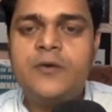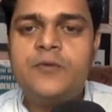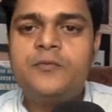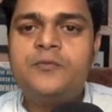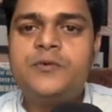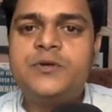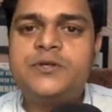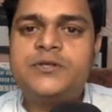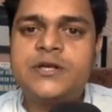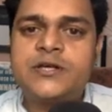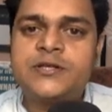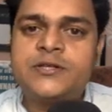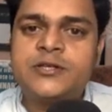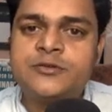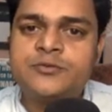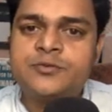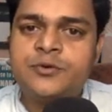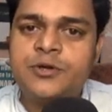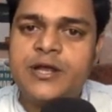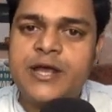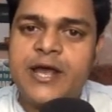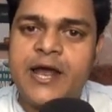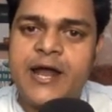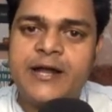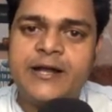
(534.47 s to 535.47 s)
We
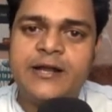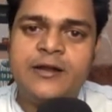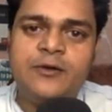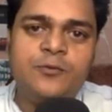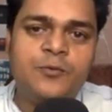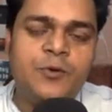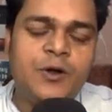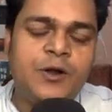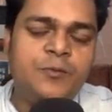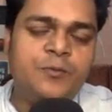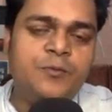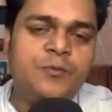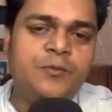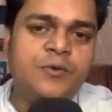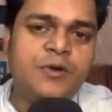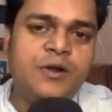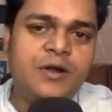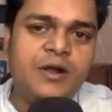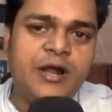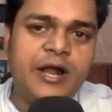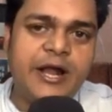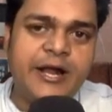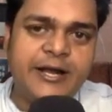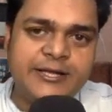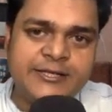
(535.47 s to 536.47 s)
successfully added one
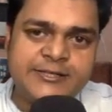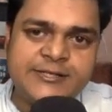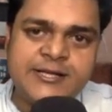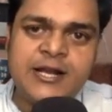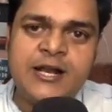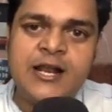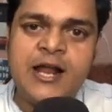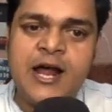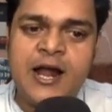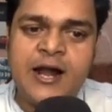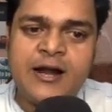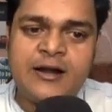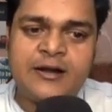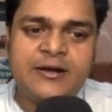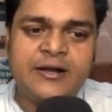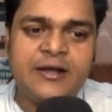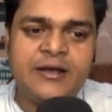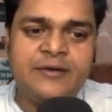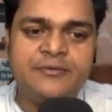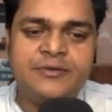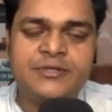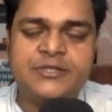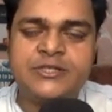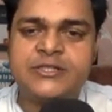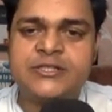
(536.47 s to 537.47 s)
additional hard
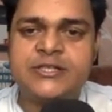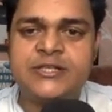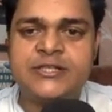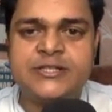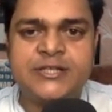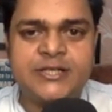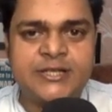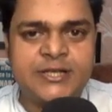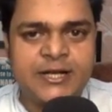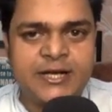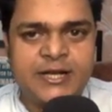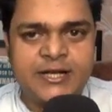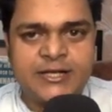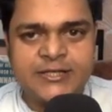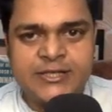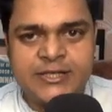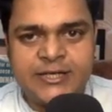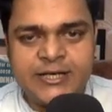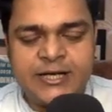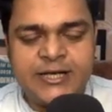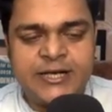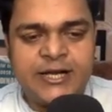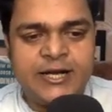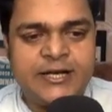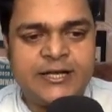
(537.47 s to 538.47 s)
drive, which is considered as a
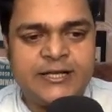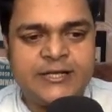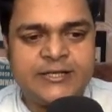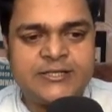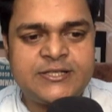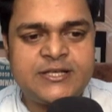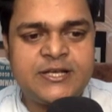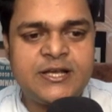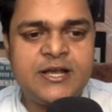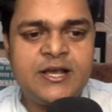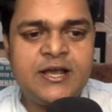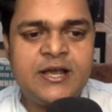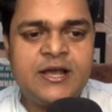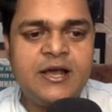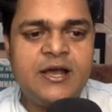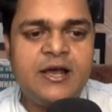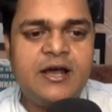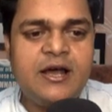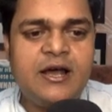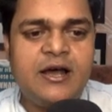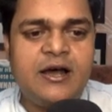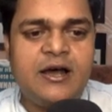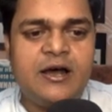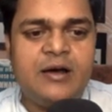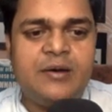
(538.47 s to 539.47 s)
data disk.
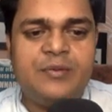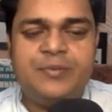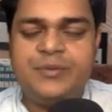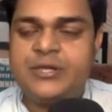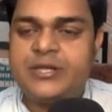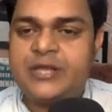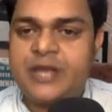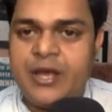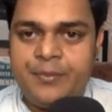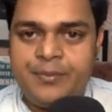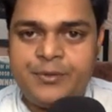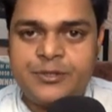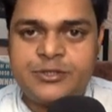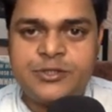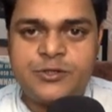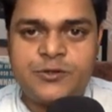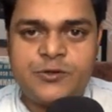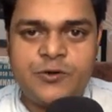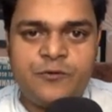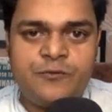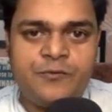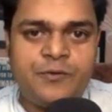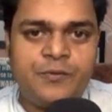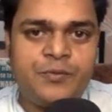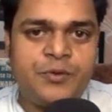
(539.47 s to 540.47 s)
With
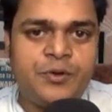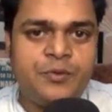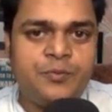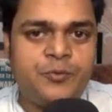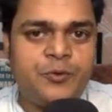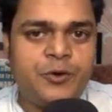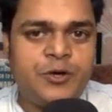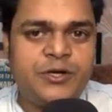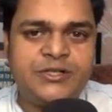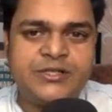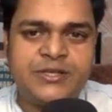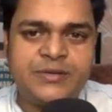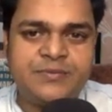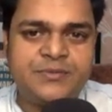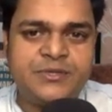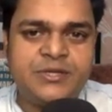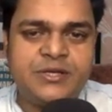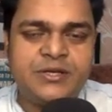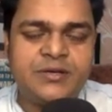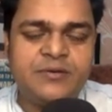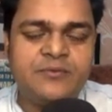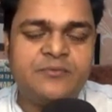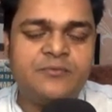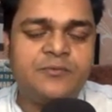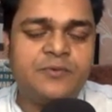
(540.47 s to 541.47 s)
capacity of 15 point
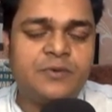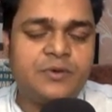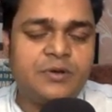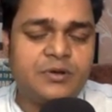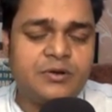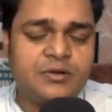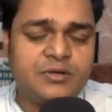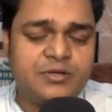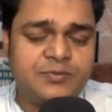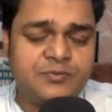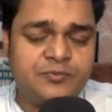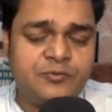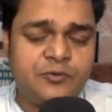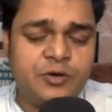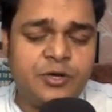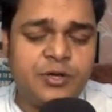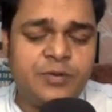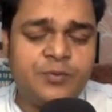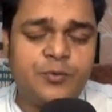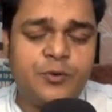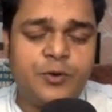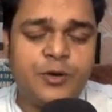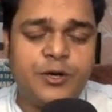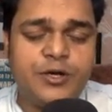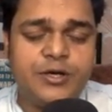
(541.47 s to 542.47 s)
something,
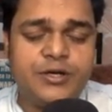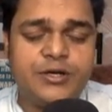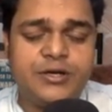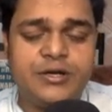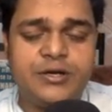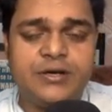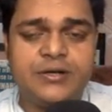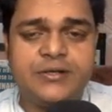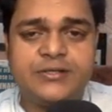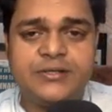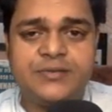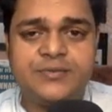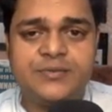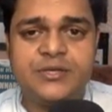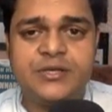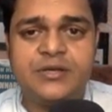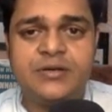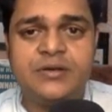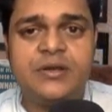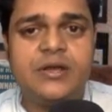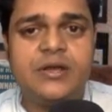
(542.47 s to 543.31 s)
14 point something,